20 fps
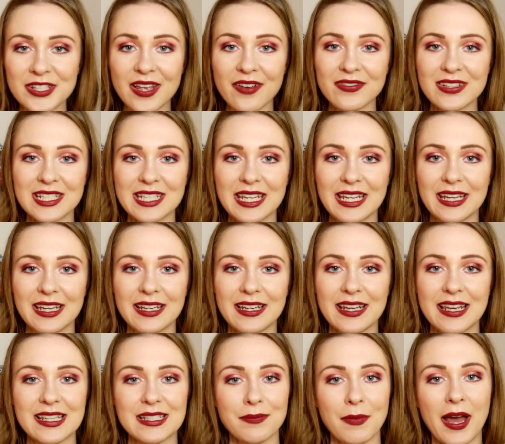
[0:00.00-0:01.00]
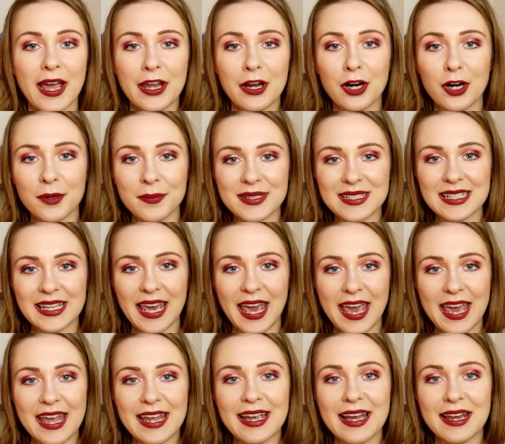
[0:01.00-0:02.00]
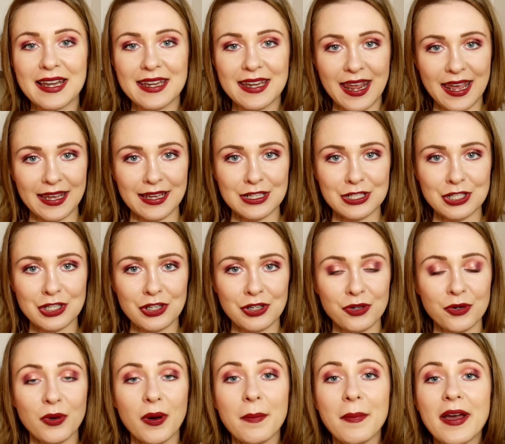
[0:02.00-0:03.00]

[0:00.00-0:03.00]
17 is my Urban Decay Naked 2,